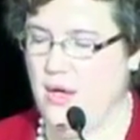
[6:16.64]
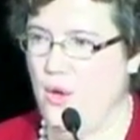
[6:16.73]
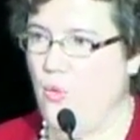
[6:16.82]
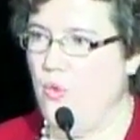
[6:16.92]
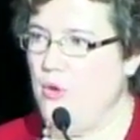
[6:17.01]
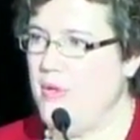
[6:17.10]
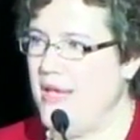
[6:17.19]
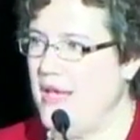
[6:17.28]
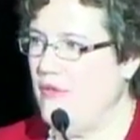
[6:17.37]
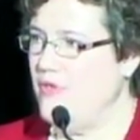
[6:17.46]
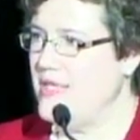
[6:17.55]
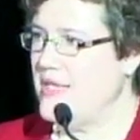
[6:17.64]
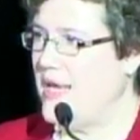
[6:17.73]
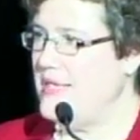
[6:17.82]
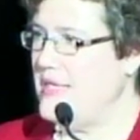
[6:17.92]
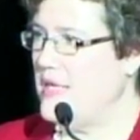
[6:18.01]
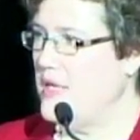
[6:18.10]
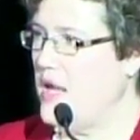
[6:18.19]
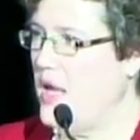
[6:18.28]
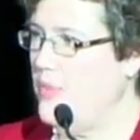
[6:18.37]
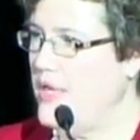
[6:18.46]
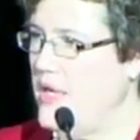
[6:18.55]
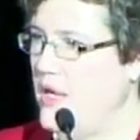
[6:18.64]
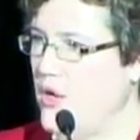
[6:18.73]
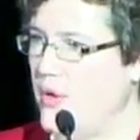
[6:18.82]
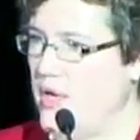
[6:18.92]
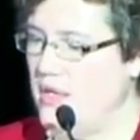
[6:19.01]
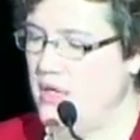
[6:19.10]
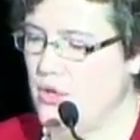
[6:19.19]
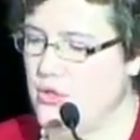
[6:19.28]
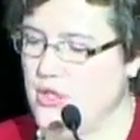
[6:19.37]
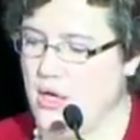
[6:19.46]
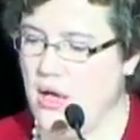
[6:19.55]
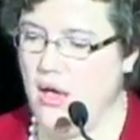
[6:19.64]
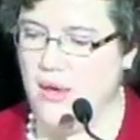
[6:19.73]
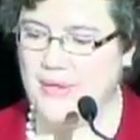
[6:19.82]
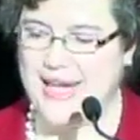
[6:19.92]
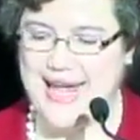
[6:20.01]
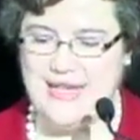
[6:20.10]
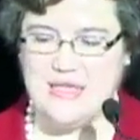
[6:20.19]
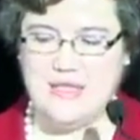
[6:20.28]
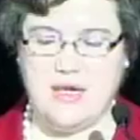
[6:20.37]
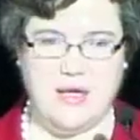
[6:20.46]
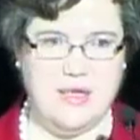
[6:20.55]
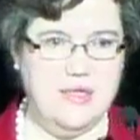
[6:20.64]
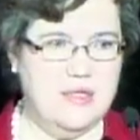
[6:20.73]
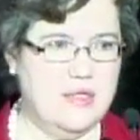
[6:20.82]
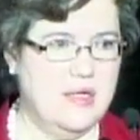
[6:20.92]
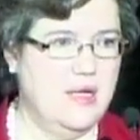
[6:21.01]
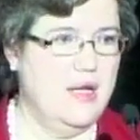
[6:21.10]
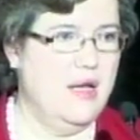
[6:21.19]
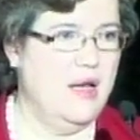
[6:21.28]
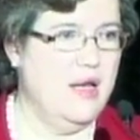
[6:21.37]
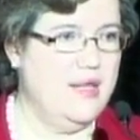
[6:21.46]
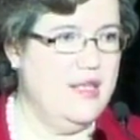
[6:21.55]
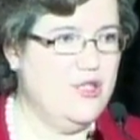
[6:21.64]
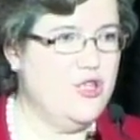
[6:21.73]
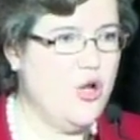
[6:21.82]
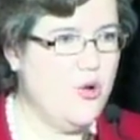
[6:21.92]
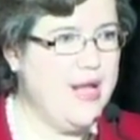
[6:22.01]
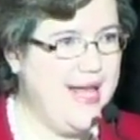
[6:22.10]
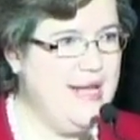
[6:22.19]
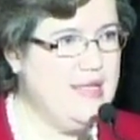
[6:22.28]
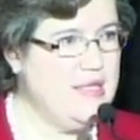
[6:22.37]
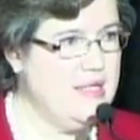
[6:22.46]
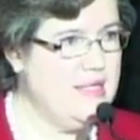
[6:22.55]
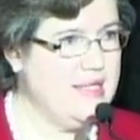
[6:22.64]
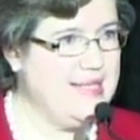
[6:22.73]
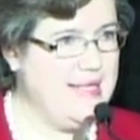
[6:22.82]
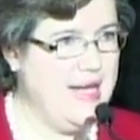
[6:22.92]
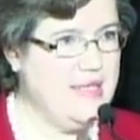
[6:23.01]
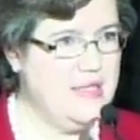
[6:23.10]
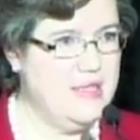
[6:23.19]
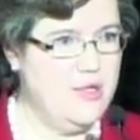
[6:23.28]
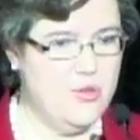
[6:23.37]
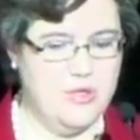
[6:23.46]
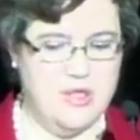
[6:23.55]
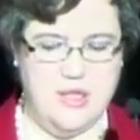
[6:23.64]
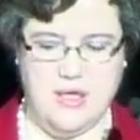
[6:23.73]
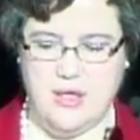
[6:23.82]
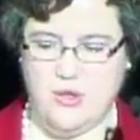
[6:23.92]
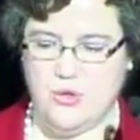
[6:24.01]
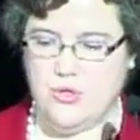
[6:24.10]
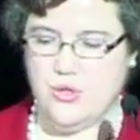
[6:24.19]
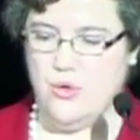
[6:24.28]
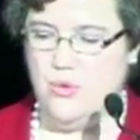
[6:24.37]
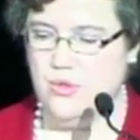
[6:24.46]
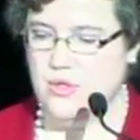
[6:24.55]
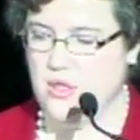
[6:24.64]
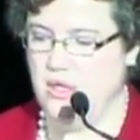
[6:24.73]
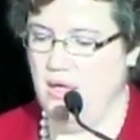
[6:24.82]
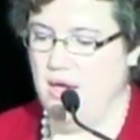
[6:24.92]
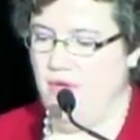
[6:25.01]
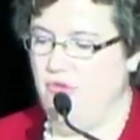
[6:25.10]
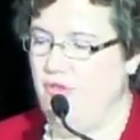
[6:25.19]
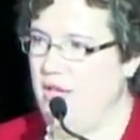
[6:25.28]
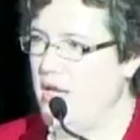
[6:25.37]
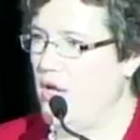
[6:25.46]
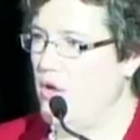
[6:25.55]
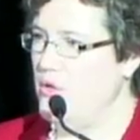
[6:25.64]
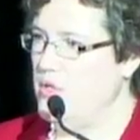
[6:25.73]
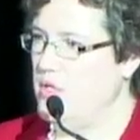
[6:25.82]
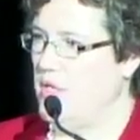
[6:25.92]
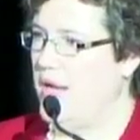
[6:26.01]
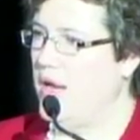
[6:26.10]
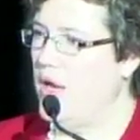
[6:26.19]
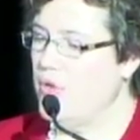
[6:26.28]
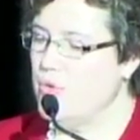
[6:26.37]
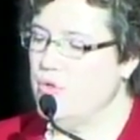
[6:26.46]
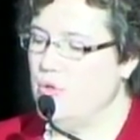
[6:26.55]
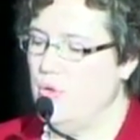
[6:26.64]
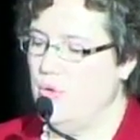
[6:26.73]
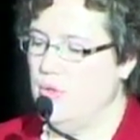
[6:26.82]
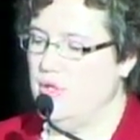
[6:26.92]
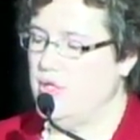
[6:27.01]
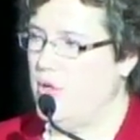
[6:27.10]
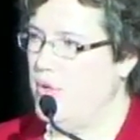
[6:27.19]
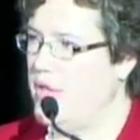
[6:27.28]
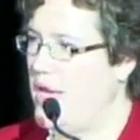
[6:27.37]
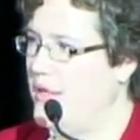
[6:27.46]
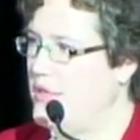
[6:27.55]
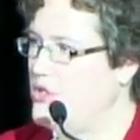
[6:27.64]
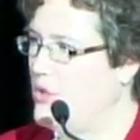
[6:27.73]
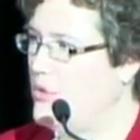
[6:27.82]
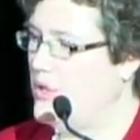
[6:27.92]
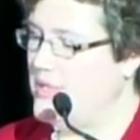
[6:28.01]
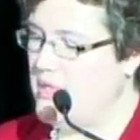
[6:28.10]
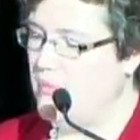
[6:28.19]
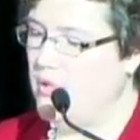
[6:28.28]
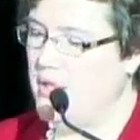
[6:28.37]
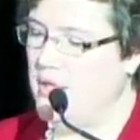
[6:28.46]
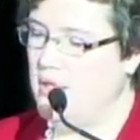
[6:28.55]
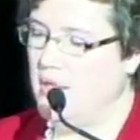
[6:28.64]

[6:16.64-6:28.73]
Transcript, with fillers: We'll be emphasizing in the coming year and in the years to come case studies Uh, that showcase the success that you're seeing in your schools, videos and other tools so that the General Assembly,